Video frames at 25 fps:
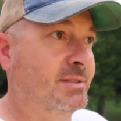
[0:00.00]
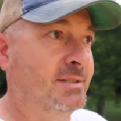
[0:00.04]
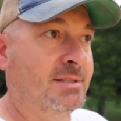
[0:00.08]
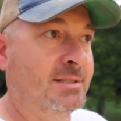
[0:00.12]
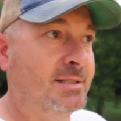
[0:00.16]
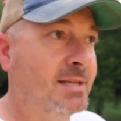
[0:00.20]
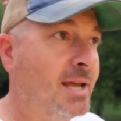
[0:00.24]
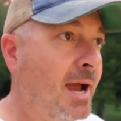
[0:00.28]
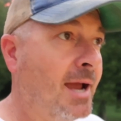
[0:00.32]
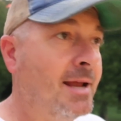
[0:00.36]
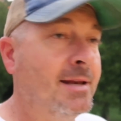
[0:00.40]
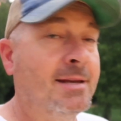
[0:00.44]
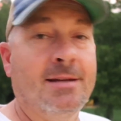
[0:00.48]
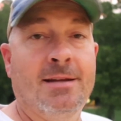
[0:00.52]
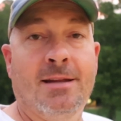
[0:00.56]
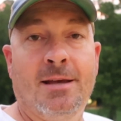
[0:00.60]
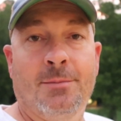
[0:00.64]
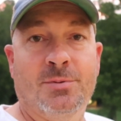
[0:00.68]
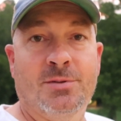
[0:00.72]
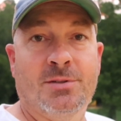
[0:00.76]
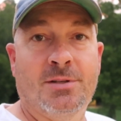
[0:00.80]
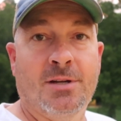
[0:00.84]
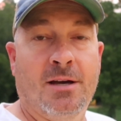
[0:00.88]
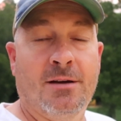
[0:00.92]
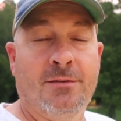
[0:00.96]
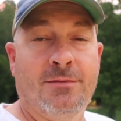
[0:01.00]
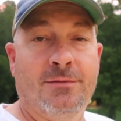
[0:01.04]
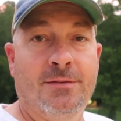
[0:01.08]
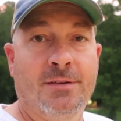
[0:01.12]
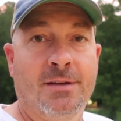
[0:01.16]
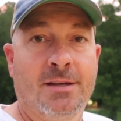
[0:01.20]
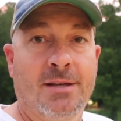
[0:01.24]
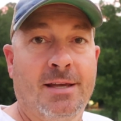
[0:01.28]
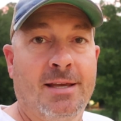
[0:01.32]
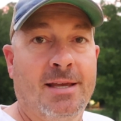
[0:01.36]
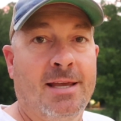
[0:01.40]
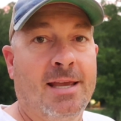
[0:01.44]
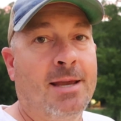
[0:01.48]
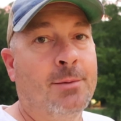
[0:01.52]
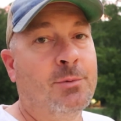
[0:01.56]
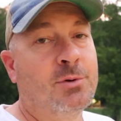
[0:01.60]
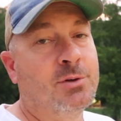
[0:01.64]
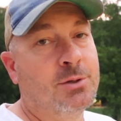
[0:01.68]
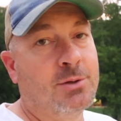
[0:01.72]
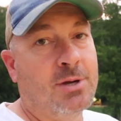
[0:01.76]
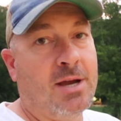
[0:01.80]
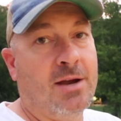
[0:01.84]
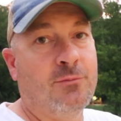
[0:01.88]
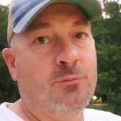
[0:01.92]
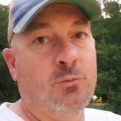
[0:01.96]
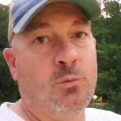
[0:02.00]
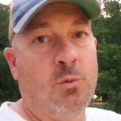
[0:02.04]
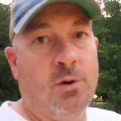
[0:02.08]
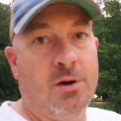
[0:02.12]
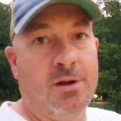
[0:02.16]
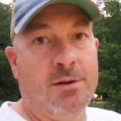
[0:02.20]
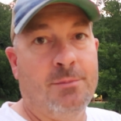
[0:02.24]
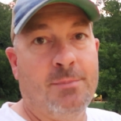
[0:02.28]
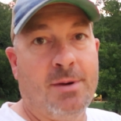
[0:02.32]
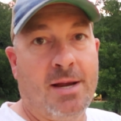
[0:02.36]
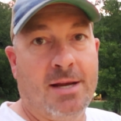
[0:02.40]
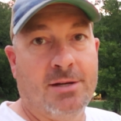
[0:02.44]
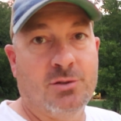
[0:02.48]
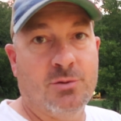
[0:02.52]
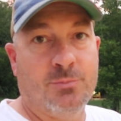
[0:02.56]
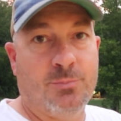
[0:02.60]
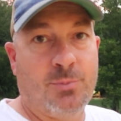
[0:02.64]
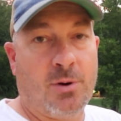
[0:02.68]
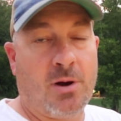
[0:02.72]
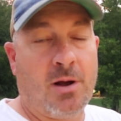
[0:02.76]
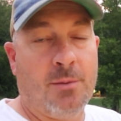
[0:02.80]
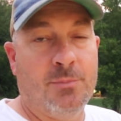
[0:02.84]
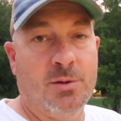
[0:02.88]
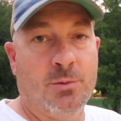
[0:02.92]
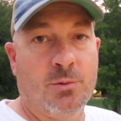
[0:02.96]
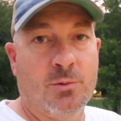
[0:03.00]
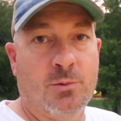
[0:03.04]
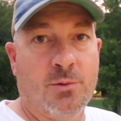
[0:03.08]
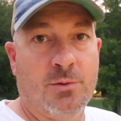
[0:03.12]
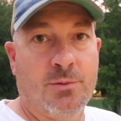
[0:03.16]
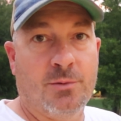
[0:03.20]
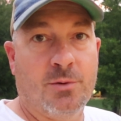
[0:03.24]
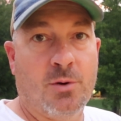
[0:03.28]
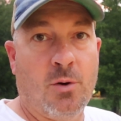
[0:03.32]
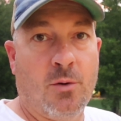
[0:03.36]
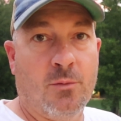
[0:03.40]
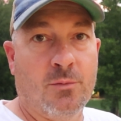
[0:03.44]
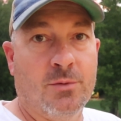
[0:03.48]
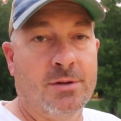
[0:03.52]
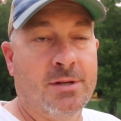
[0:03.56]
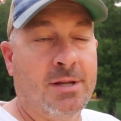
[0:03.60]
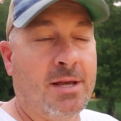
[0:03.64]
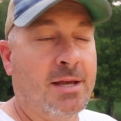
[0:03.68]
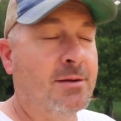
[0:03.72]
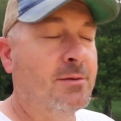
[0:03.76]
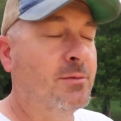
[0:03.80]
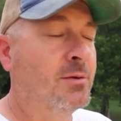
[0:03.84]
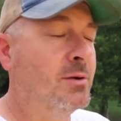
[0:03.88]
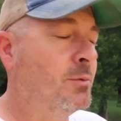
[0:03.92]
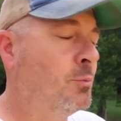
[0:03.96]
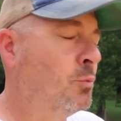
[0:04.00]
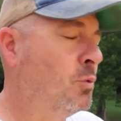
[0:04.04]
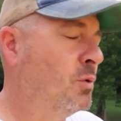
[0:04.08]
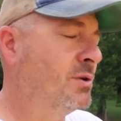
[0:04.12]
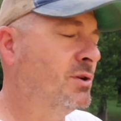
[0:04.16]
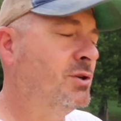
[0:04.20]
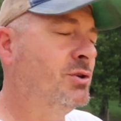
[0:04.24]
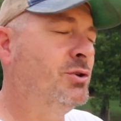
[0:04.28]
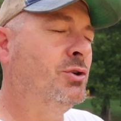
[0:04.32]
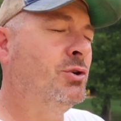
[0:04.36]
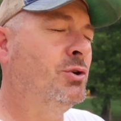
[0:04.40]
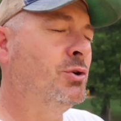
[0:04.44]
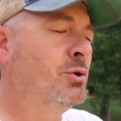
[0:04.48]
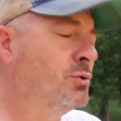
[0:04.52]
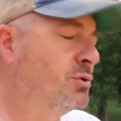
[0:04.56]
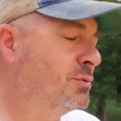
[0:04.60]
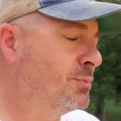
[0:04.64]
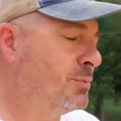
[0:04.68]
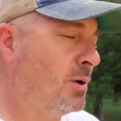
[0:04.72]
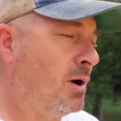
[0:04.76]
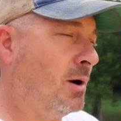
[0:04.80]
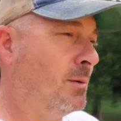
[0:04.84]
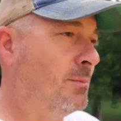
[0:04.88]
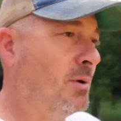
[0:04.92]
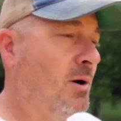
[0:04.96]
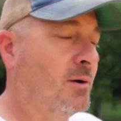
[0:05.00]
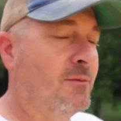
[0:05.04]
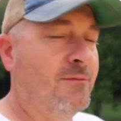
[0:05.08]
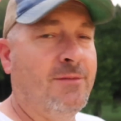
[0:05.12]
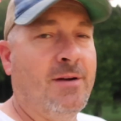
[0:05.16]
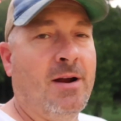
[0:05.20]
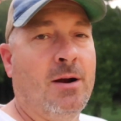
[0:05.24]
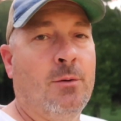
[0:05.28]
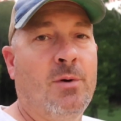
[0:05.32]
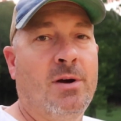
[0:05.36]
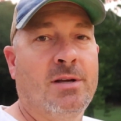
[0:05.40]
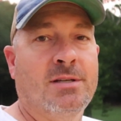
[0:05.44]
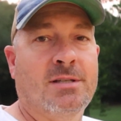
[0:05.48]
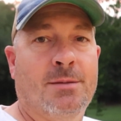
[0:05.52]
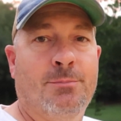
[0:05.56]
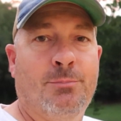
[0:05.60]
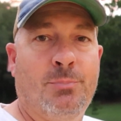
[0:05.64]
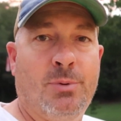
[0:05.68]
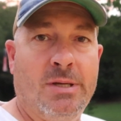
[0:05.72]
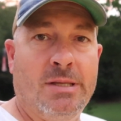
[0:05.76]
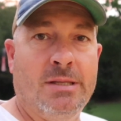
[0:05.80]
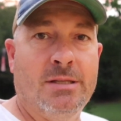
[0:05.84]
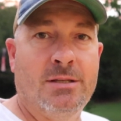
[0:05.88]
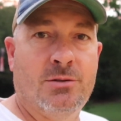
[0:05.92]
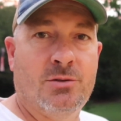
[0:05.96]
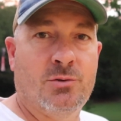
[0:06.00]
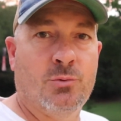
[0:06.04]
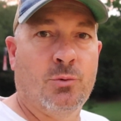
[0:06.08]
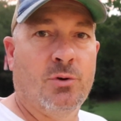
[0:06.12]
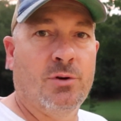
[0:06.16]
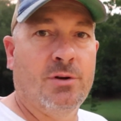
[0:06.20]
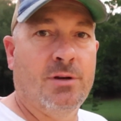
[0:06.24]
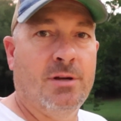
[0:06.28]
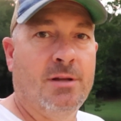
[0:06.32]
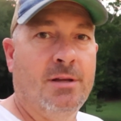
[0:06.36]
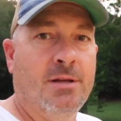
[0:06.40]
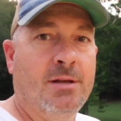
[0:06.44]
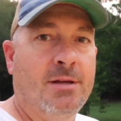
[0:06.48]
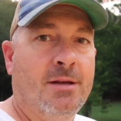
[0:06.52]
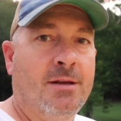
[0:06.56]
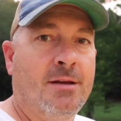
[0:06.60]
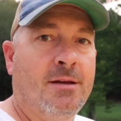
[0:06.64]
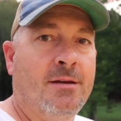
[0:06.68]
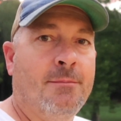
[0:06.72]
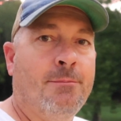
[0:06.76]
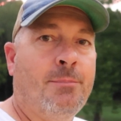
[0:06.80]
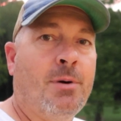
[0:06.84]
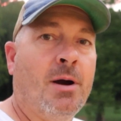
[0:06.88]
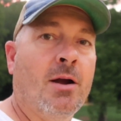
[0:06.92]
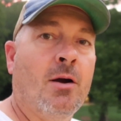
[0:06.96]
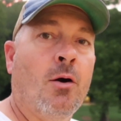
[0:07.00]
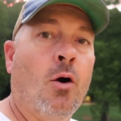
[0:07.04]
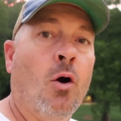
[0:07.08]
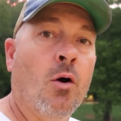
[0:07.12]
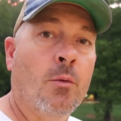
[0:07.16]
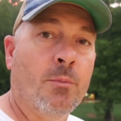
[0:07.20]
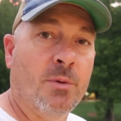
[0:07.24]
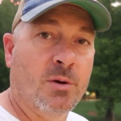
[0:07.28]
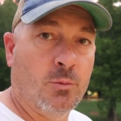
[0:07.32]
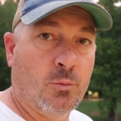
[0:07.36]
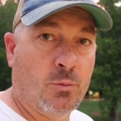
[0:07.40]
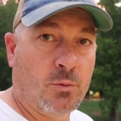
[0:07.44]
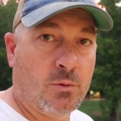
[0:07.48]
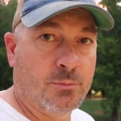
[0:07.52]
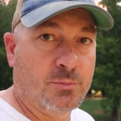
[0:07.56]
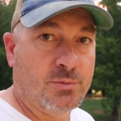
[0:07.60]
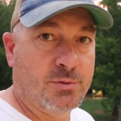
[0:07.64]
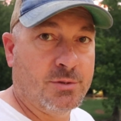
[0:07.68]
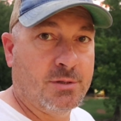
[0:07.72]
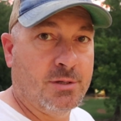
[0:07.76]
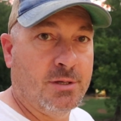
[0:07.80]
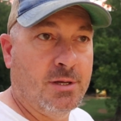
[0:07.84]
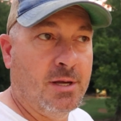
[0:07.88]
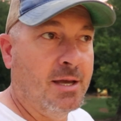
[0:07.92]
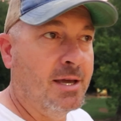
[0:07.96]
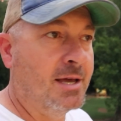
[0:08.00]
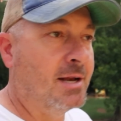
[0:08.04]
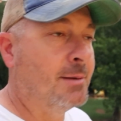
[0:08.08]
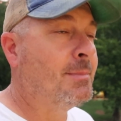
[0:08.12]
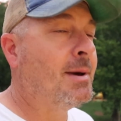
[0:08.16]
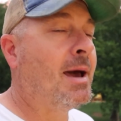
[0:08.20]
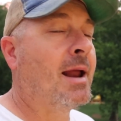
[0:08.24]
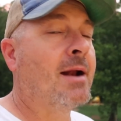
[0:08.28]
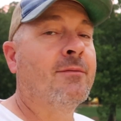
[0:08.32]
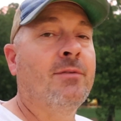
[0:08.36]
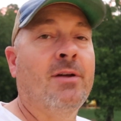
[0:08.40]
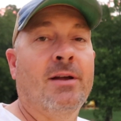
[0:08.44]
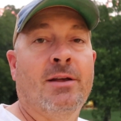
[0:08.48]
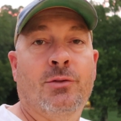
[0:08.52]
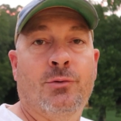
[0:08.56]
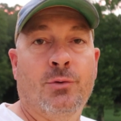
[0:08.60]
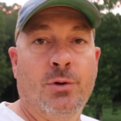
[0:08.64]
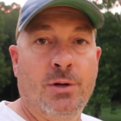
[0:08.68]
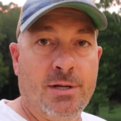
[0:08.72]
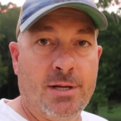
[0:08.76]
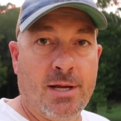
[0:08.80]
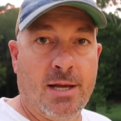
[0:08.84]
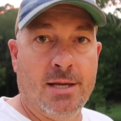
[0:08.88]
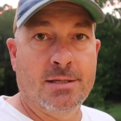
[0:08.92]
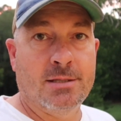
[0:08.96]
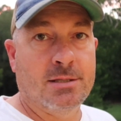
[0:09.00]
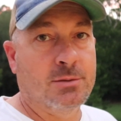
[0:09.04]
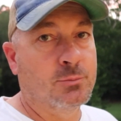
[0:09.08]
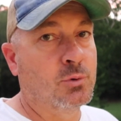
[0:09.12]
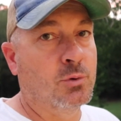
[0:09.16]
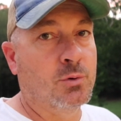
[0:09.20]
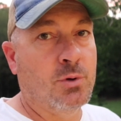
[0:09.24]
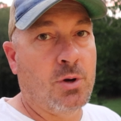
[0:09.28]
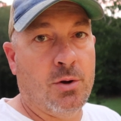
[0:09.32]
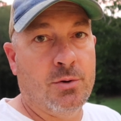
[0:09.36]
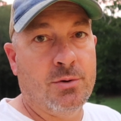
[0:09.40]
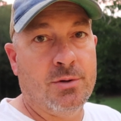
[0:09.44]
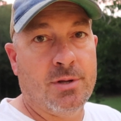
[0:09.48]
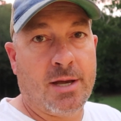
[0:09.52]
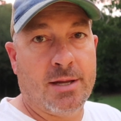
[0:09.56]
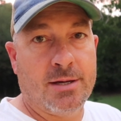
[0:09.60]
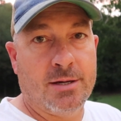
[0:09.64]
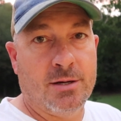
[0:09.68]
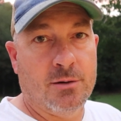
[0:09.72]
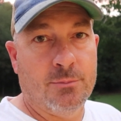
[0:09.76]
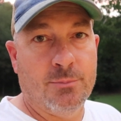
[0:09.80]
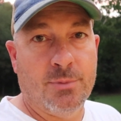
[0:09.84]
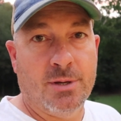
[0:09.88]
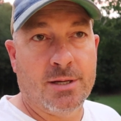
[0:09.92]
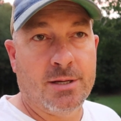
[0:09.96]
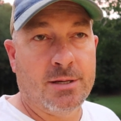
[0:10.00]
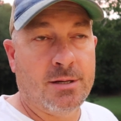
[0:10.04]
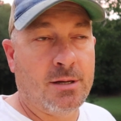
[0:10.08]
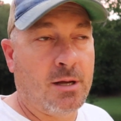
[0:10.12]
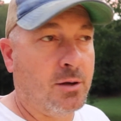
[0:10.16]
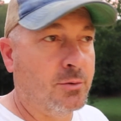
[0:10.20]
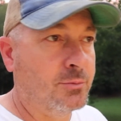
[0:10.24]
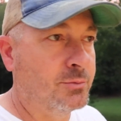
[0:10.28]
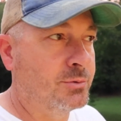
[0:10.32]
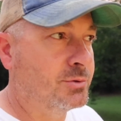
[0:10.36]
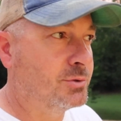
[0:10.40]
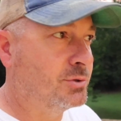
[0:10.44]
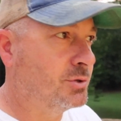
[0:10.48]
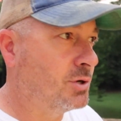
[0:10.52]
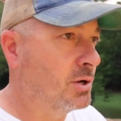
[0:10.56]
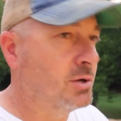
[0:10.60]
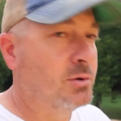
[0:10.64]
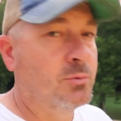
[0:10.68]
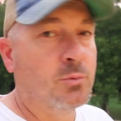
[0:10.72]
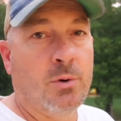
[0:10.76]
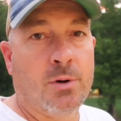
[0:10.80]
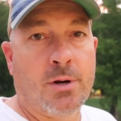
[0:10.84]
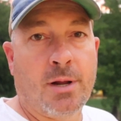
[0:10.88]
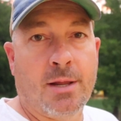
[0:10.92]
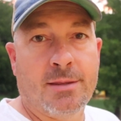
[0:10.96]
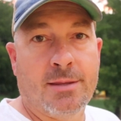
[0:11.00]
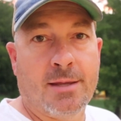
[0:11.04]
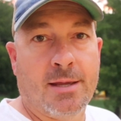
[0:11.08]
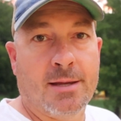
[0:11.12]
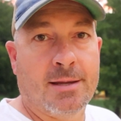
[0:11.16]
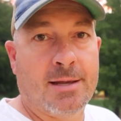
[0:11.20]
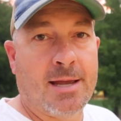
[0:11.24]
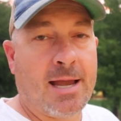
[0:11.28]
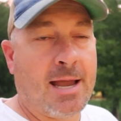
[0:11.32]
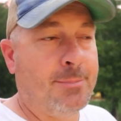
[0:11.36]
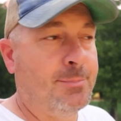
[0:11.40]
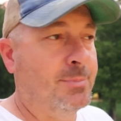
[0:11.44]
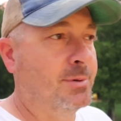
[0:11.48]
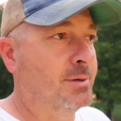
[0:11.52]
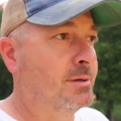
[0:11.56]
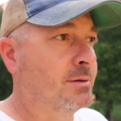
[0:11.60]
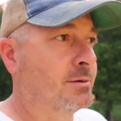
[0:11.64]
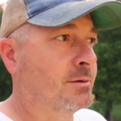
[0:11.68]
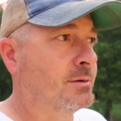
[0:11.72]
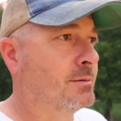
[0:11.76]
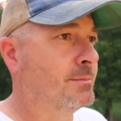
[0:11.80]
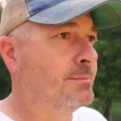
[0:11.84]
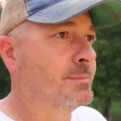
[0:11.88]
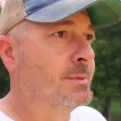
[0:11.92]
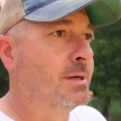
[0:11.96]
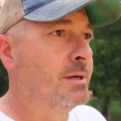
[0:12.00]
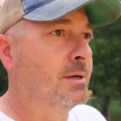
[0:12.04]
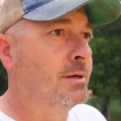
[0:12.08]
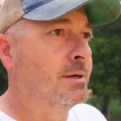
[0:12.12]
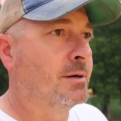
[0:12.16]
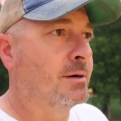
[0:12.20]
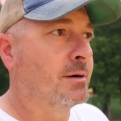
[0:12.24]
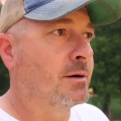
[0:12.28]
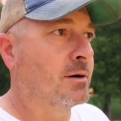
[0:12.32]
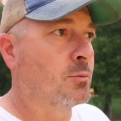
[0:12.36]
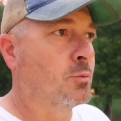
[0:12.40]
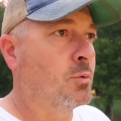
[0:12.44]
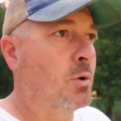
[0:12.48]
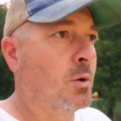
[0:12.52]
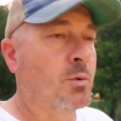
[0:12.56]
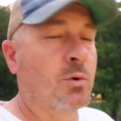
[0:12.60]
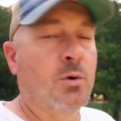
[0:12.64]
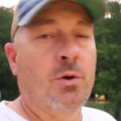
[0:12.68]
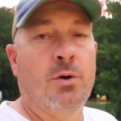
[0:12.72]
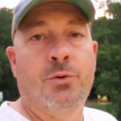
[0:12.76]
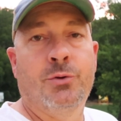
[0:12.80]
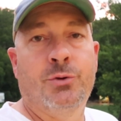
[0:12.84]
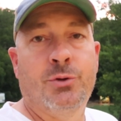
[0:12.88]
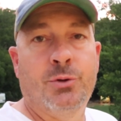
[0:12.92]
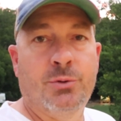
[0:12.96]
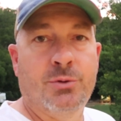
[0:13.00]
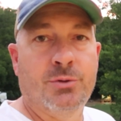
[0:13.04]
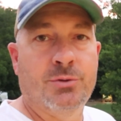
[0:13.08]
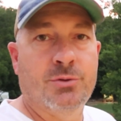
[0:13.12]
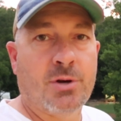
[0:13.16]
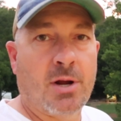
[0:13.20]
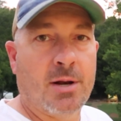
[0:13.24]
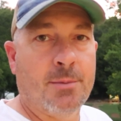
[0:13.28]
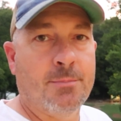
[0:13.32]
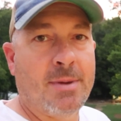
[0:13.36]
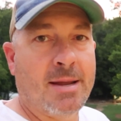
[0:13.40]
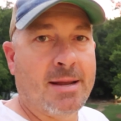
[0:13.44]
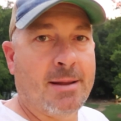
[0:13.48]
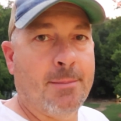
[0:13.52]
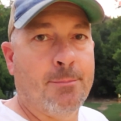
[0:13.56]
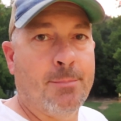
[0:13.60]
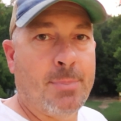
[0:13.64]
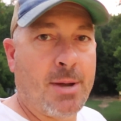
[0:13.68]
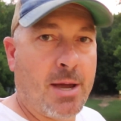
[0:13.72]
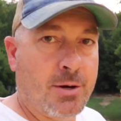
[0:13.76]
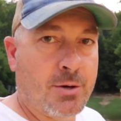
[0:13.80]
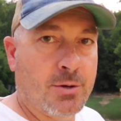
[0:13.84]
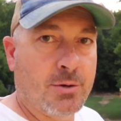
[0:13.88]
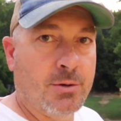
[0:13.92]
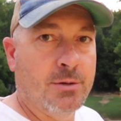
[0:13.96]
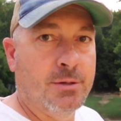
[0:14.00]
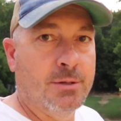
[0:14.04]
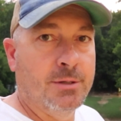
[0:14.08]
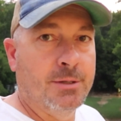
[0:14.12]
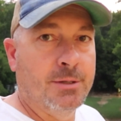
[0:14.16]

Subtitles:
tightening up stuff. And we do have one major problem that we're going to go over today. One huge problem. Our fairway is completely destroyed by army worms in a matter of like 3 days, and we'll go into that here in a minute. I'll show you what I think happened or what we're going to do to try to make it better.